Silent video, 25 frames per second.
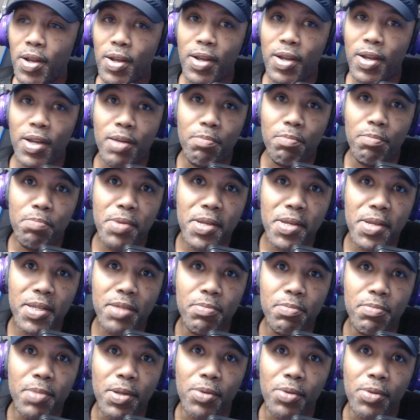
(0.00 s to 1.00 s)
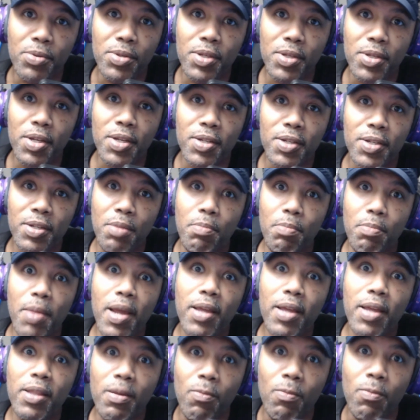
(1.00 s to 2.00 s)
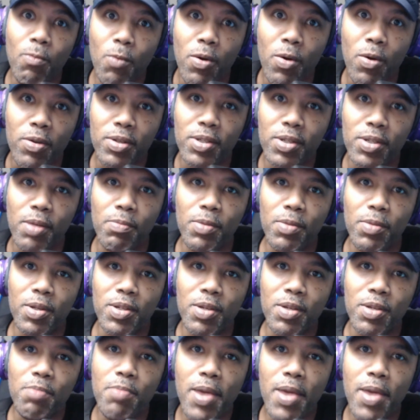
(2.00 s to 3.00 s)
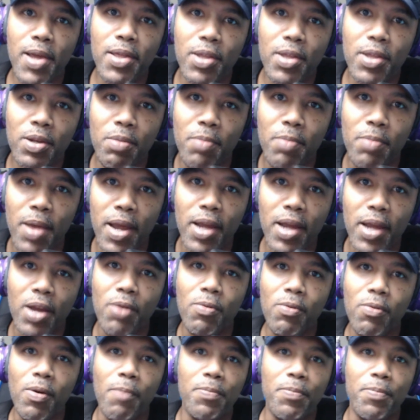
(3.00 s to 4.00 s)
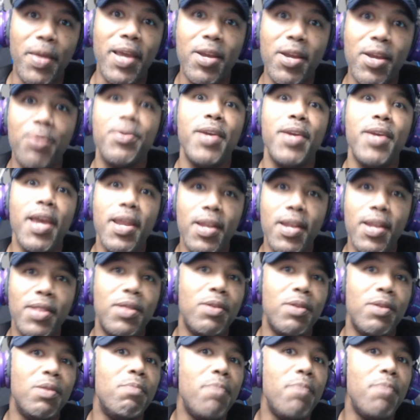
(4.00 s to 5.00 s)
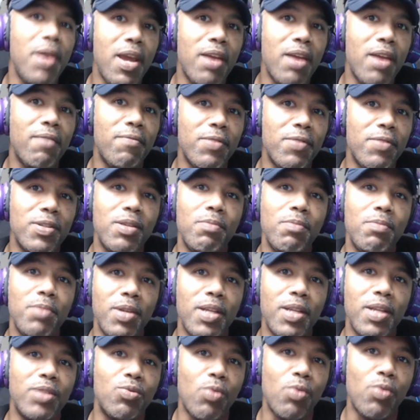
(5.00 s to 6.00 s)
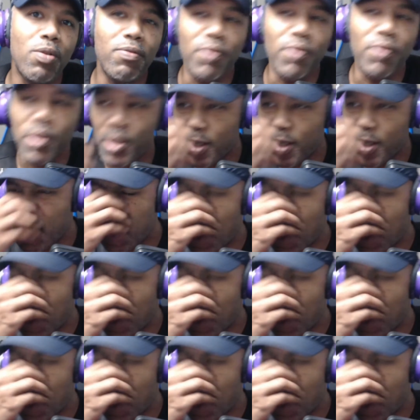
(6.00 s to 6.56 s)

in piecemeals to make them worth something, to make the demand go up. They created the demand for something that's worthless.